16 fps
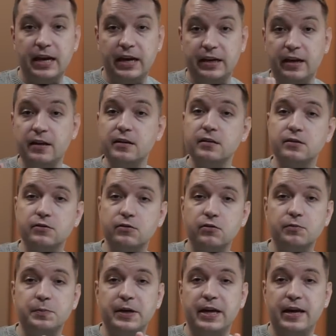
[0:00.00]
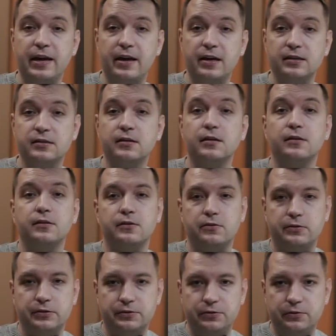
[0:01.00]
Another group is
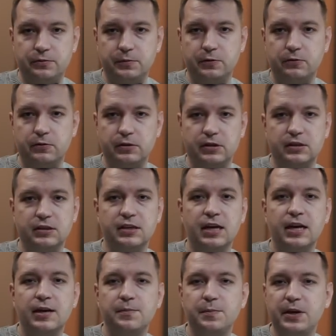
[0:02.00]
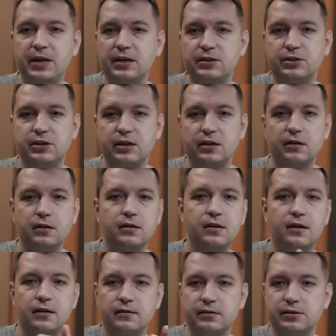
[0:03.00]
long-term courses. PhD,
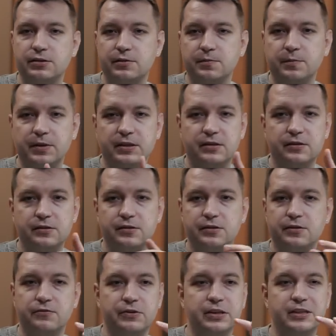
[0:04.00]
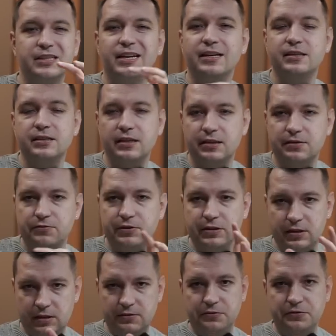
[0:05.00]
college, master's degrees, etc.,
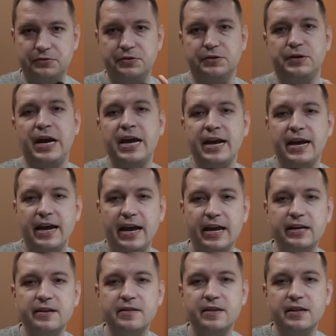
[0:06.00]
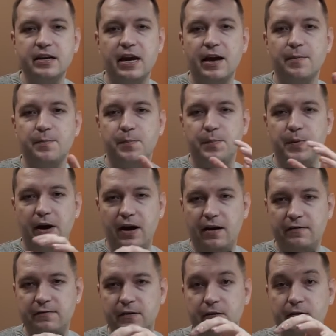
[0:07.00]
etc., etc. Anything
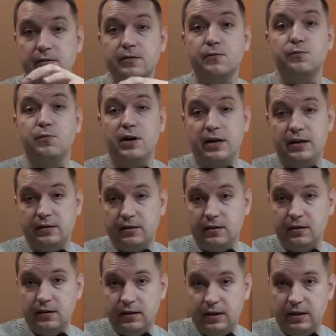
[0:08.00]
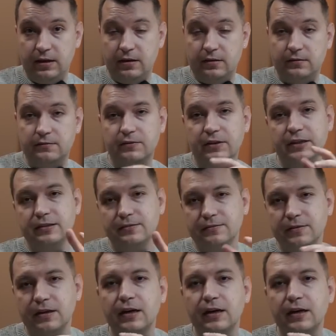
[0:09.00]
above 1 year, right?